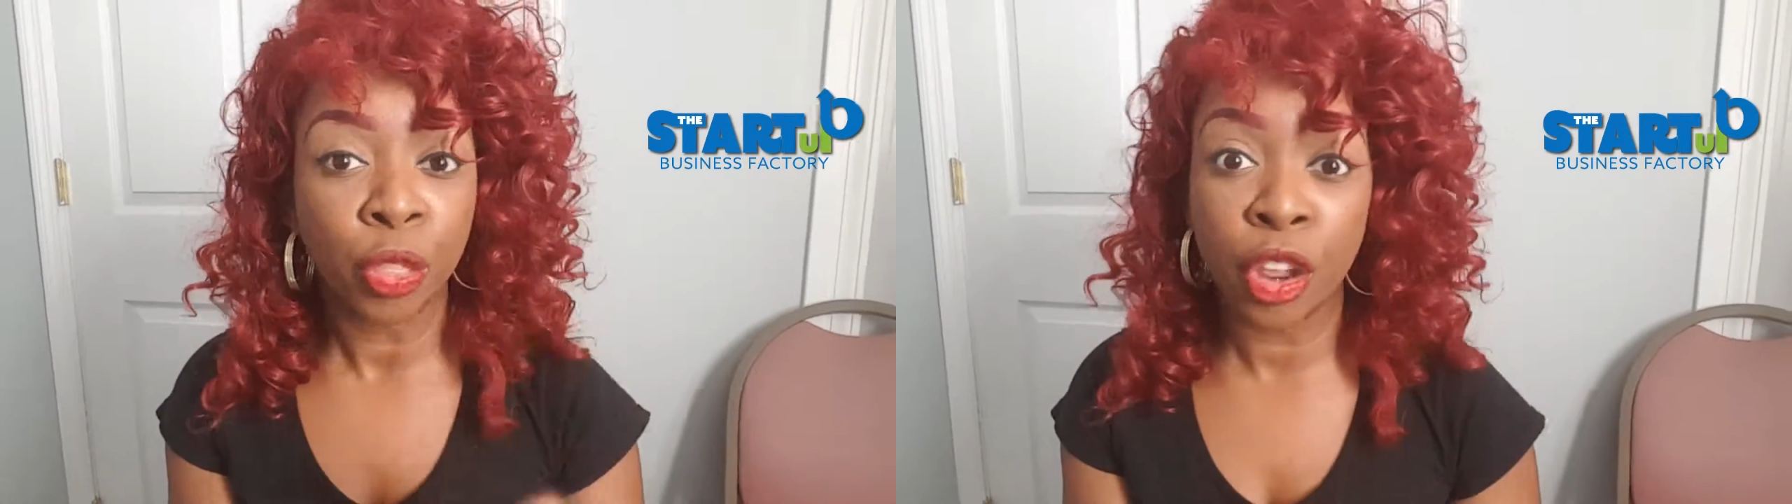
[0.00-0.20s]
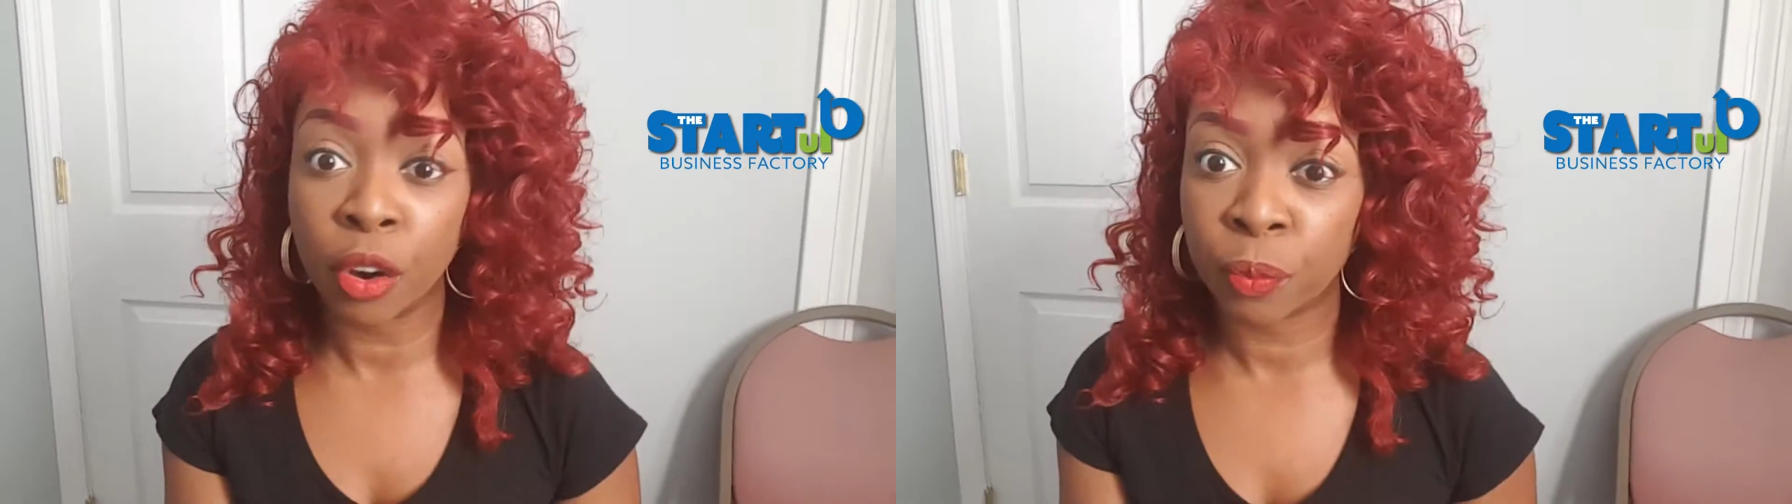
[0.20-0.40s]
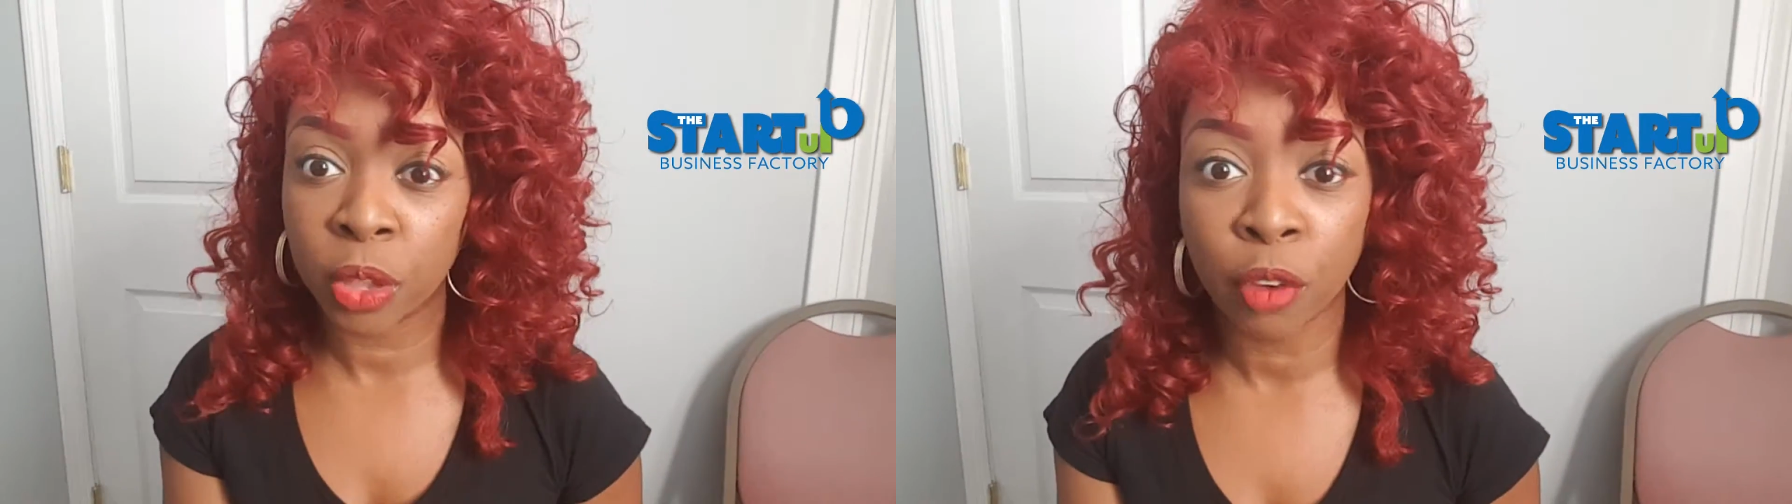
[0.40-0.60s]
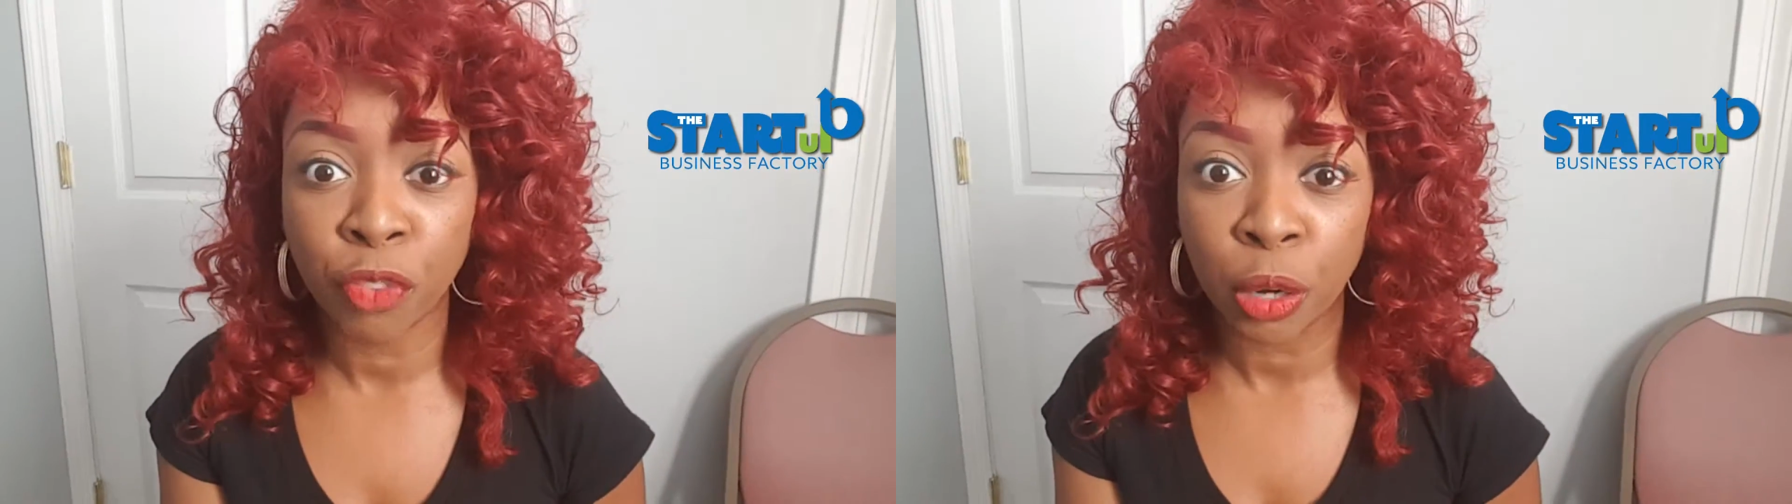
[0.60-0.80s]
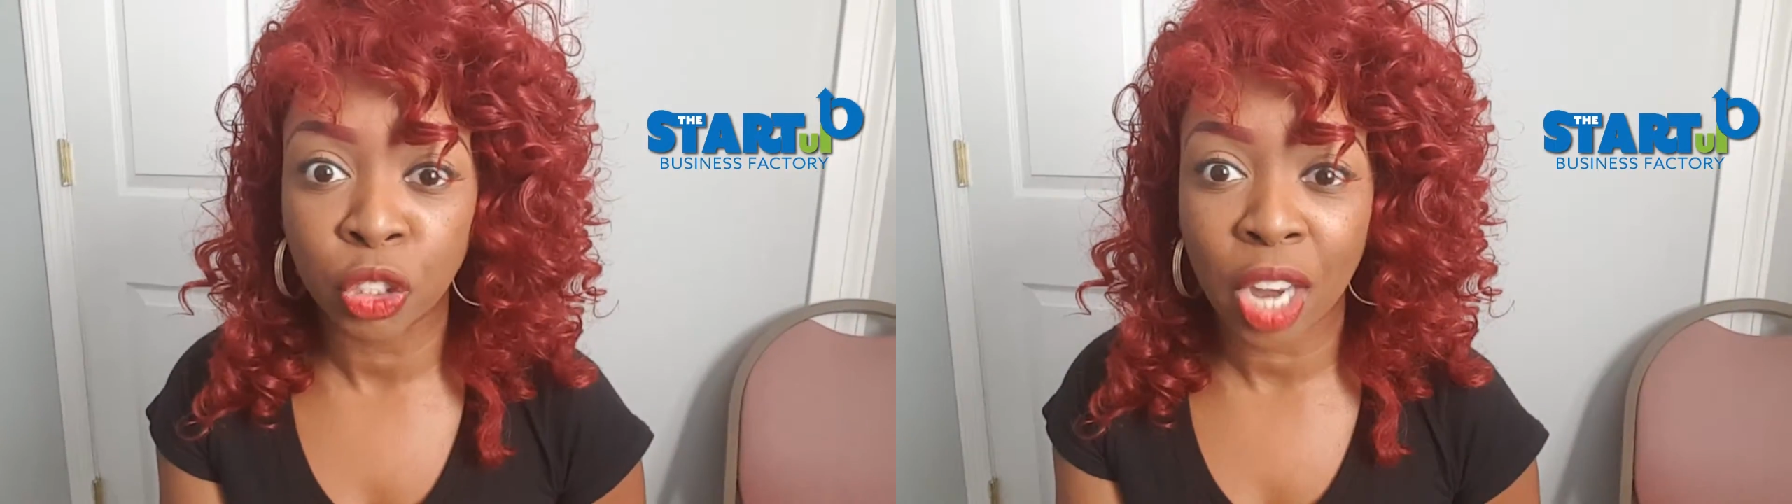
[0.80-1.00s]
your your
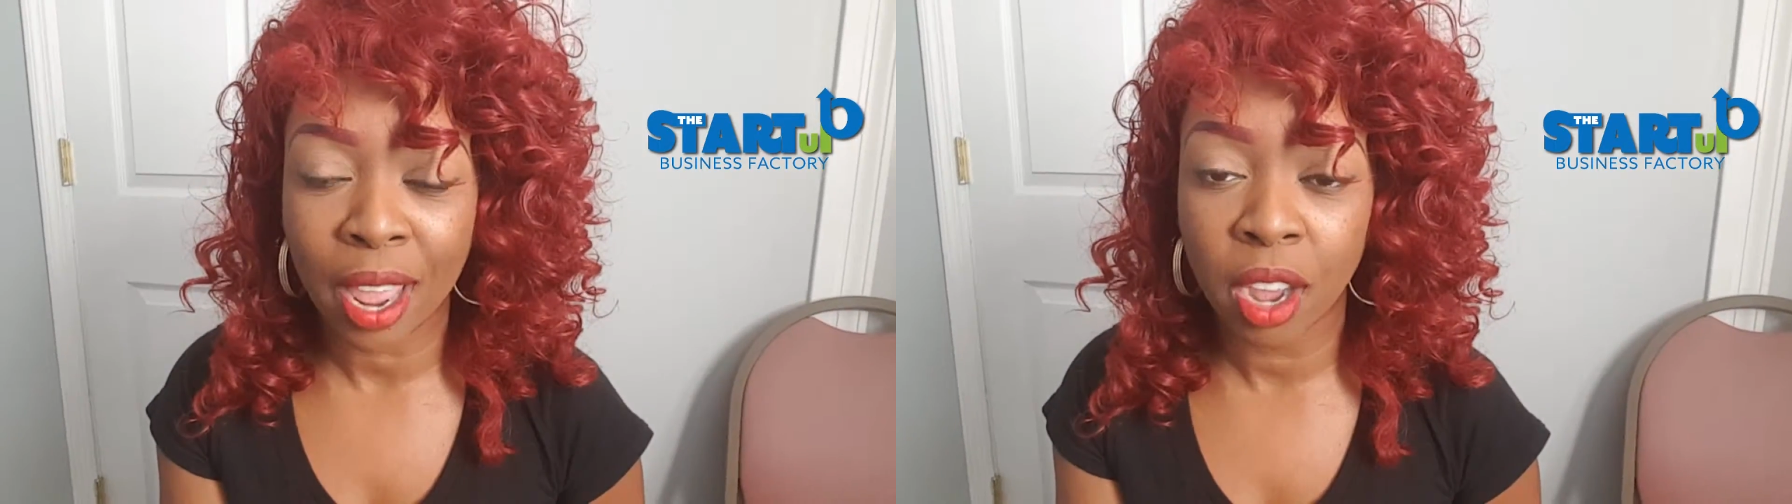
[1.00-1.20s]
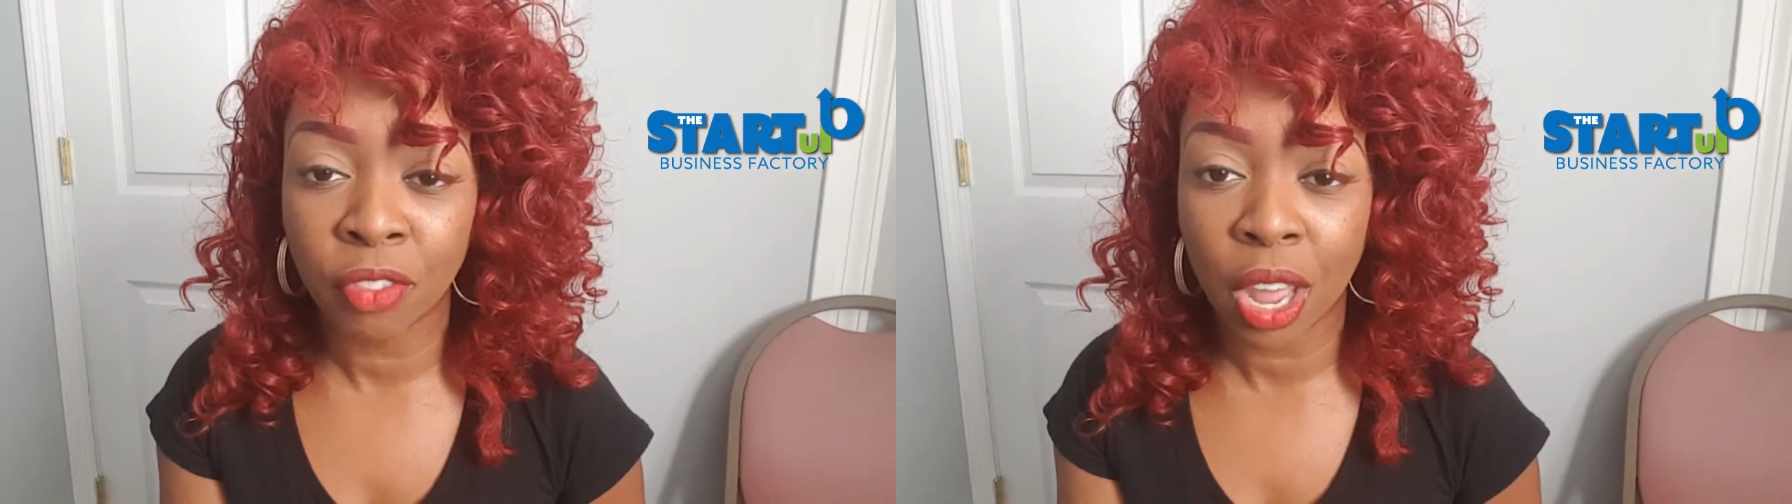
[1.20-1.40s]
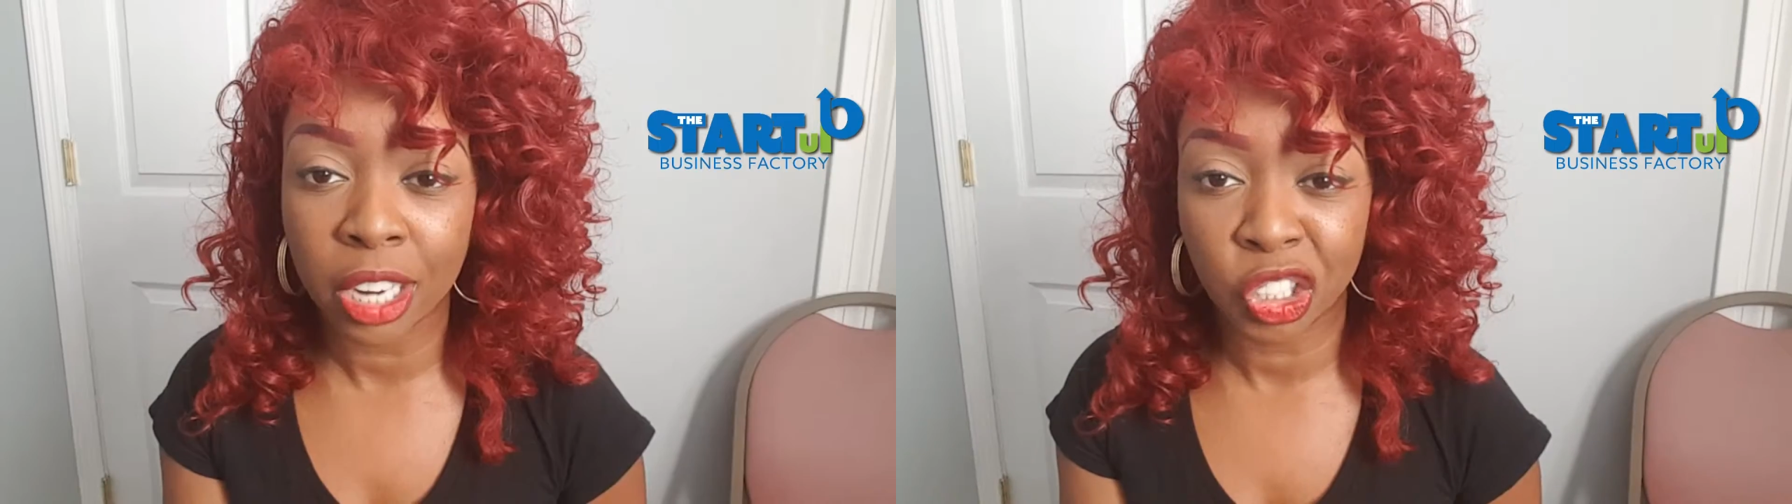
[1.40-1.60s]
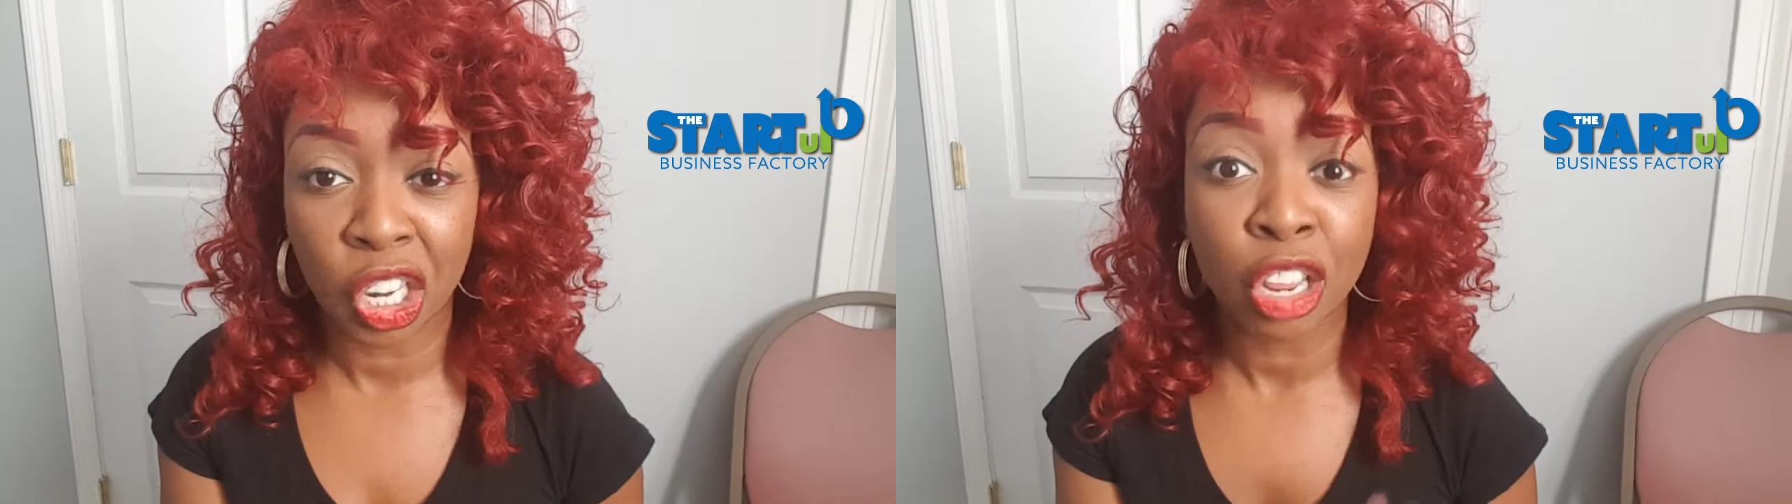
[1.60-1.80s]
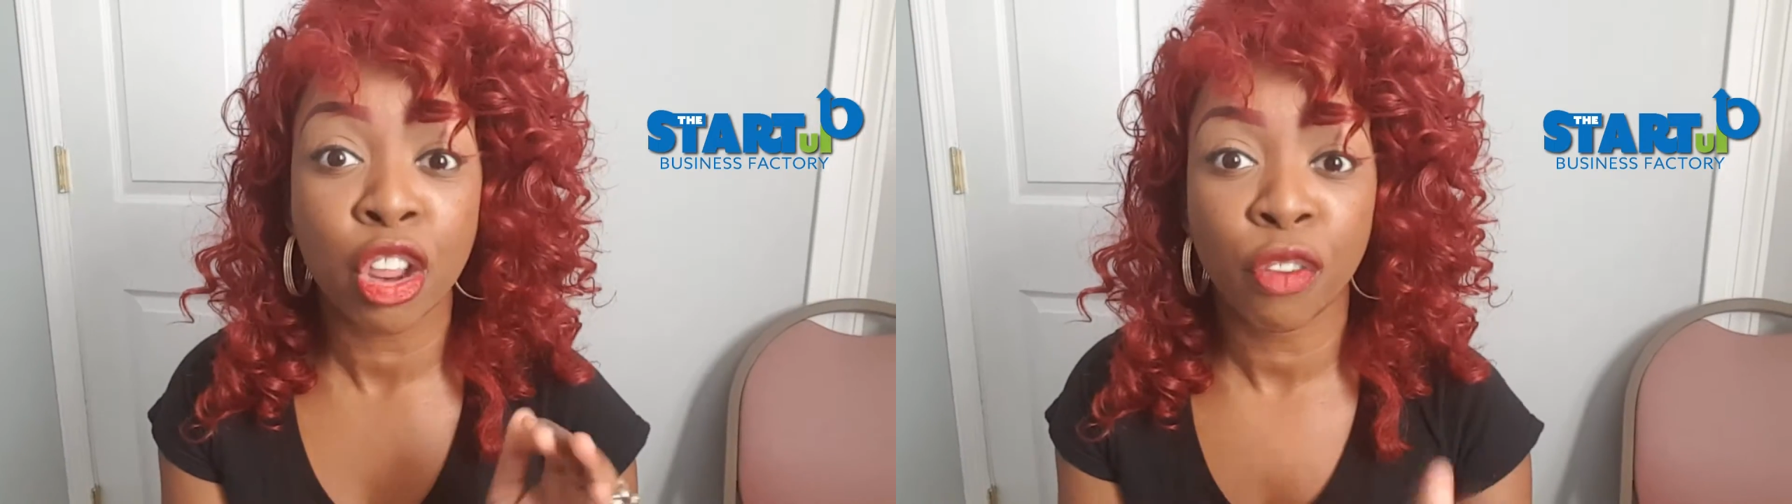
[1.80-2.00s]
first day of launching,